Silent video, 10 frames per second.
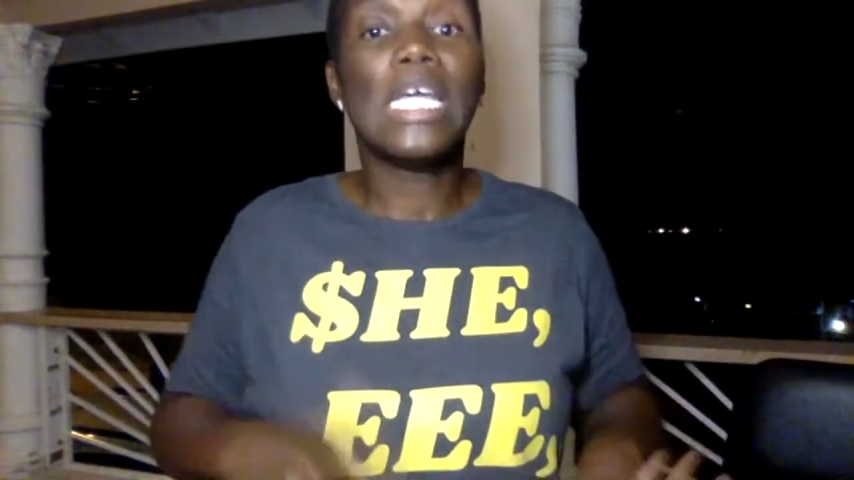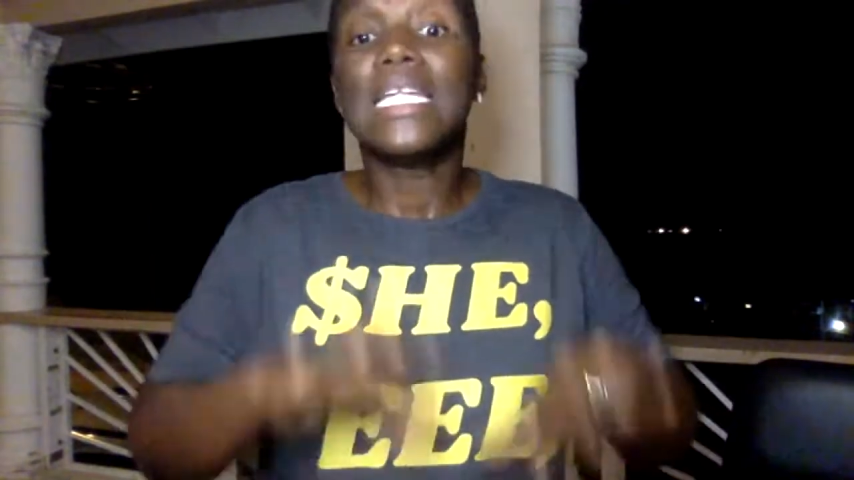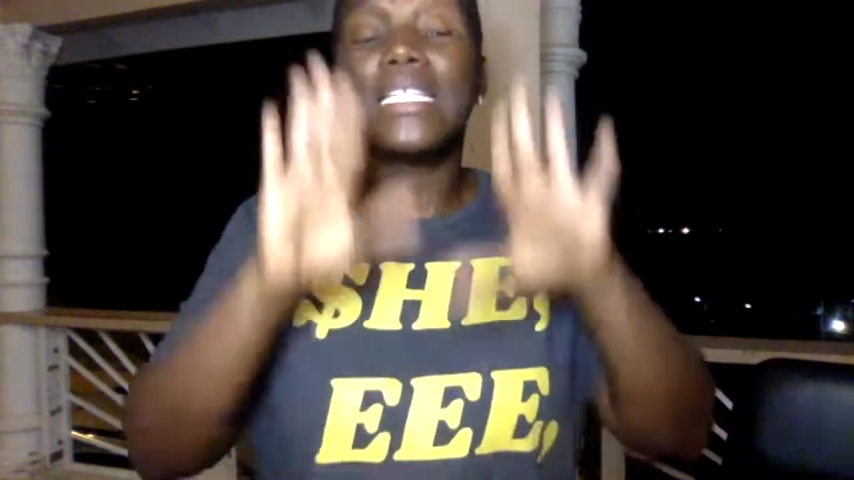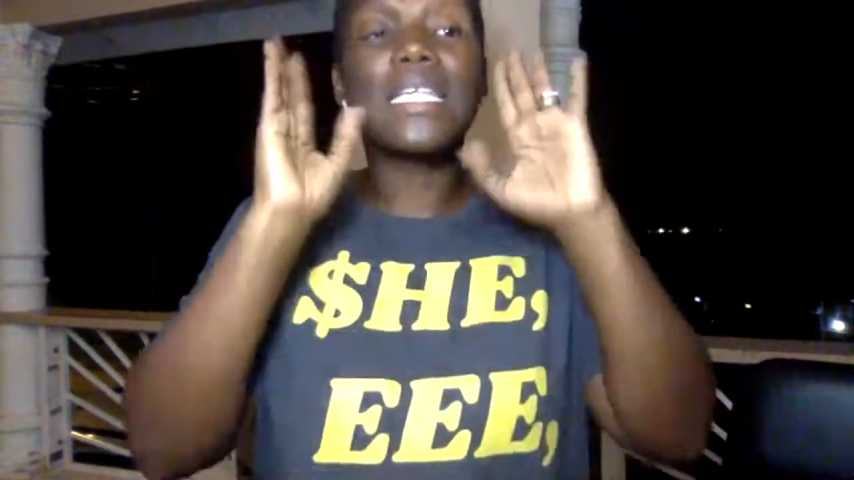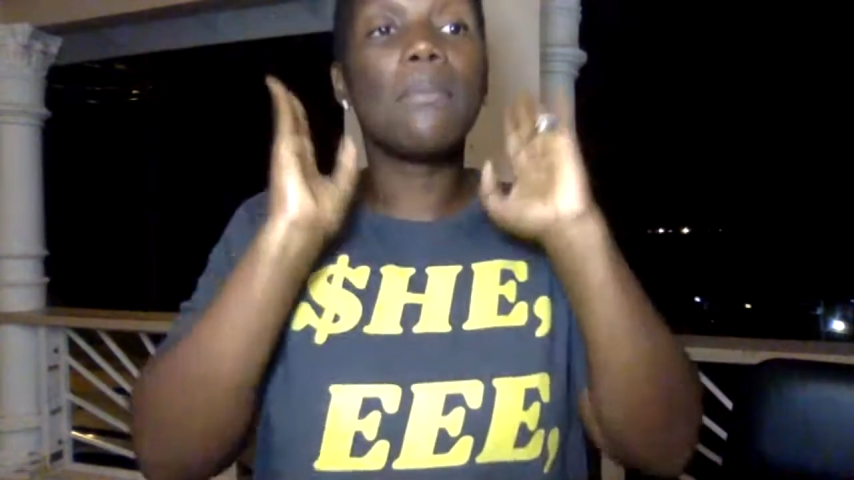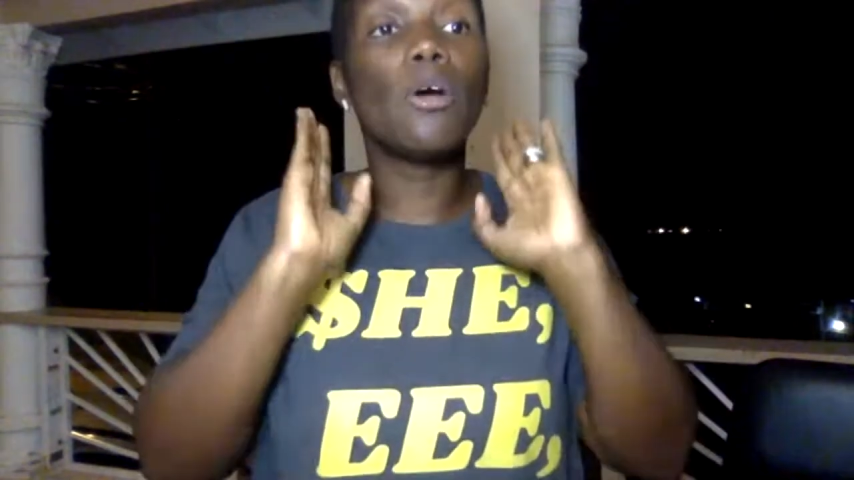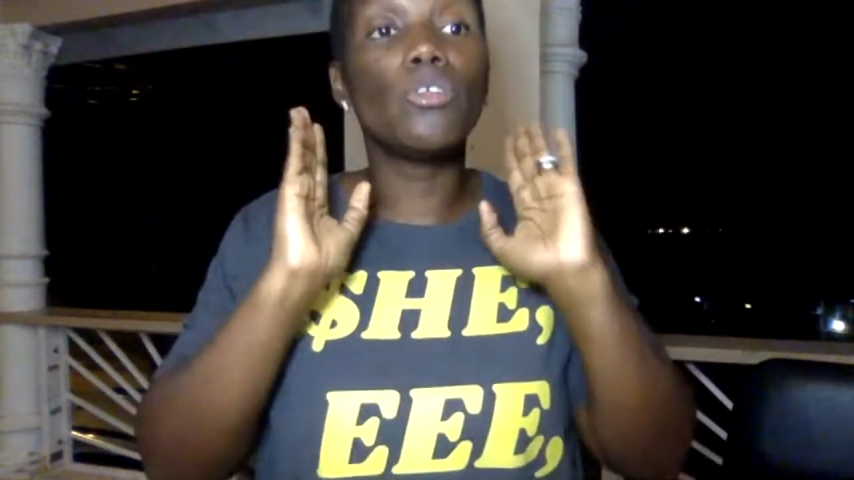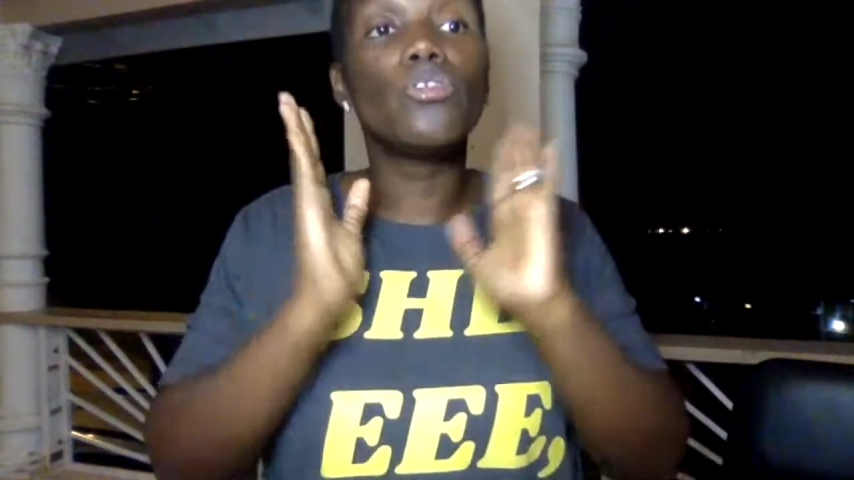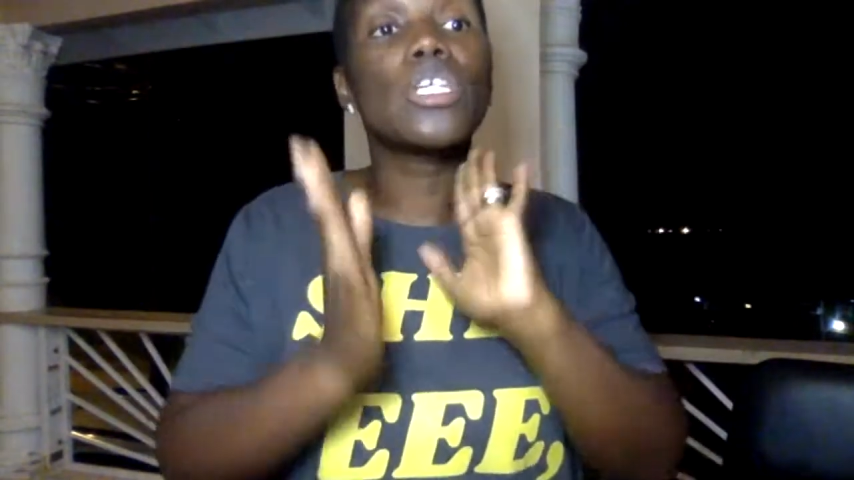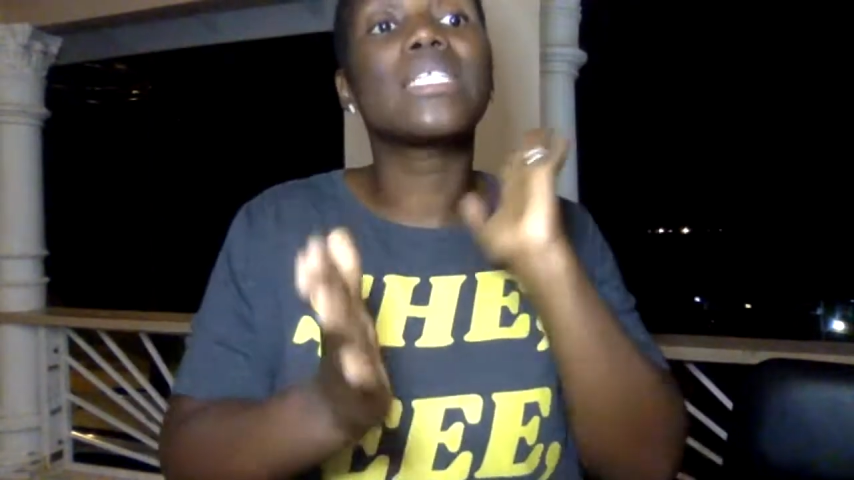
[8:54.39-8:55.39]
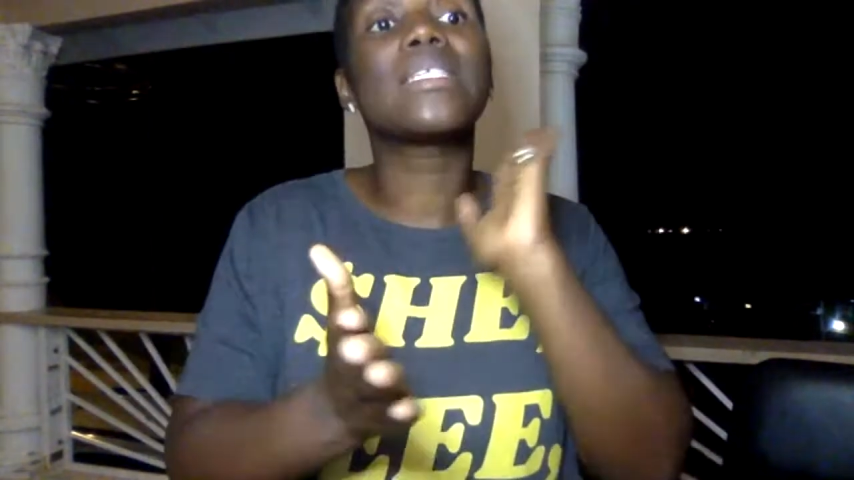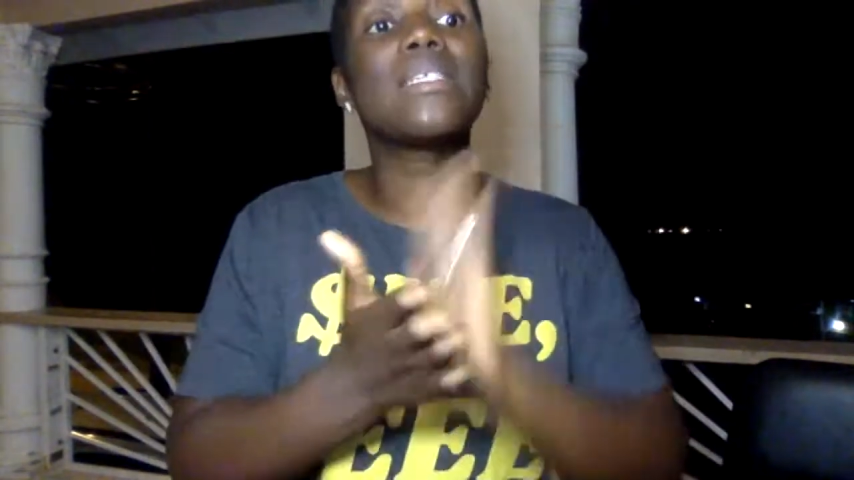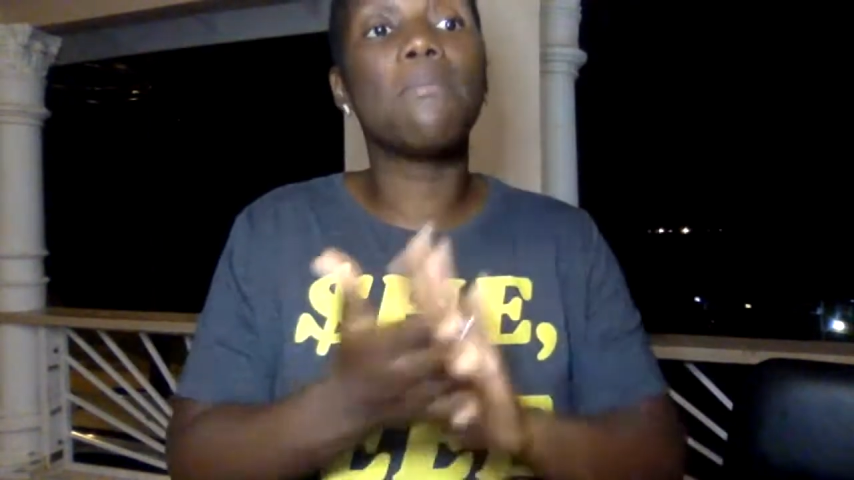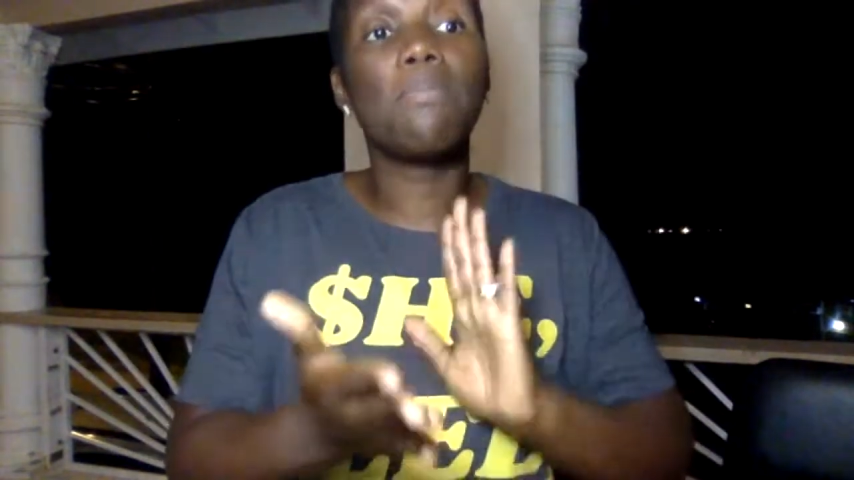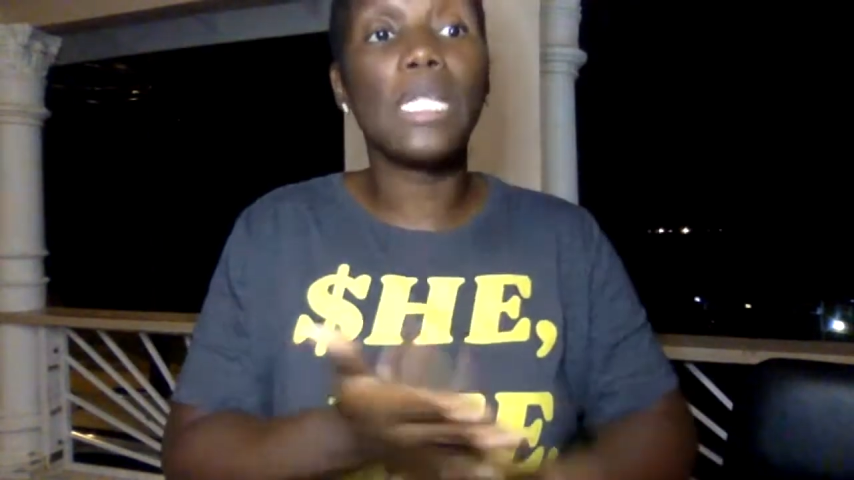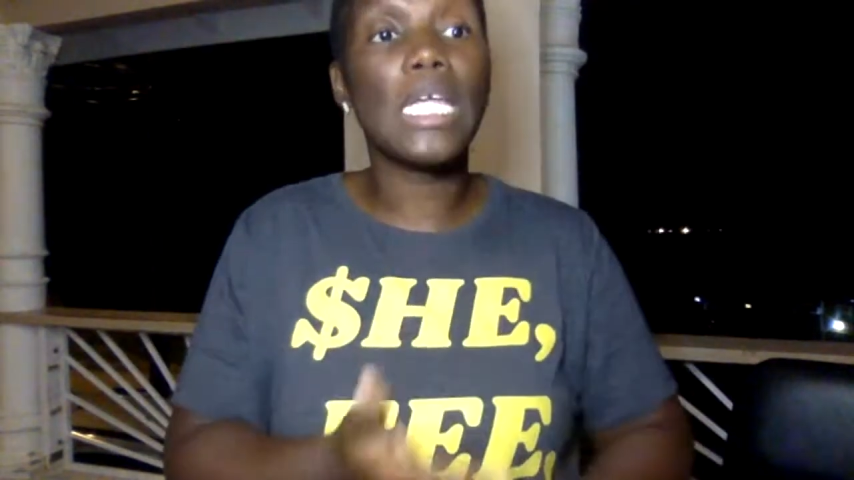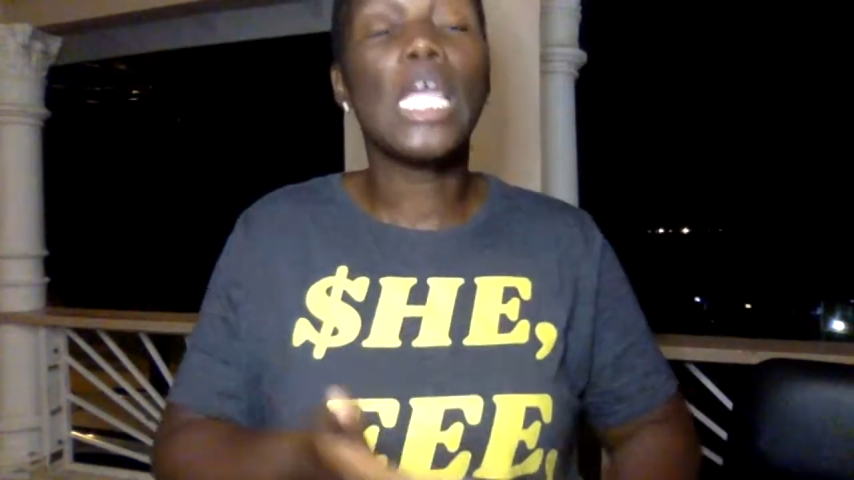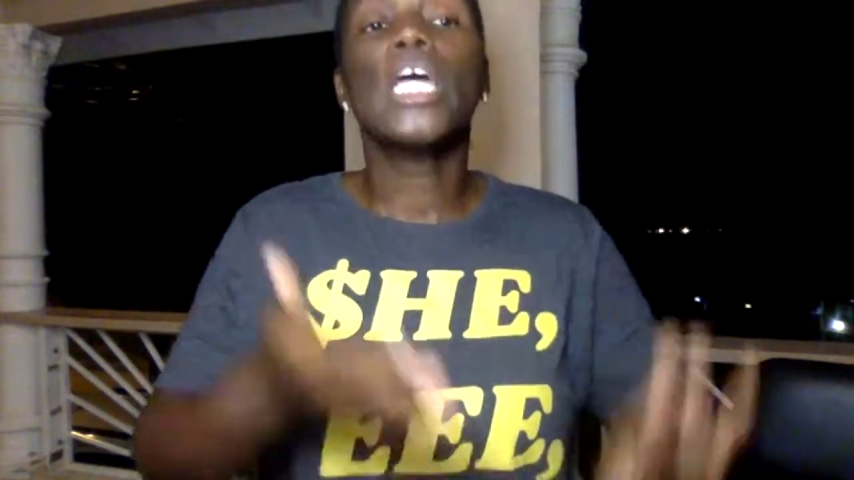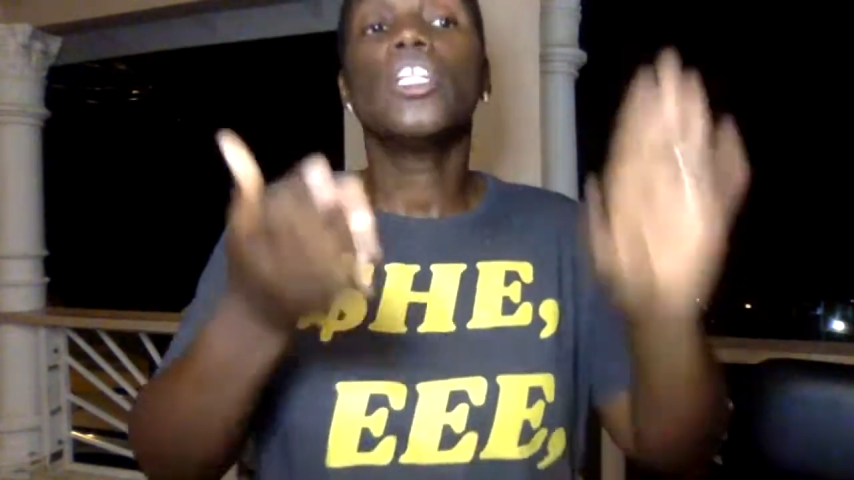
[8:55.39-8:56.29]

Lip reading: This is about you just simply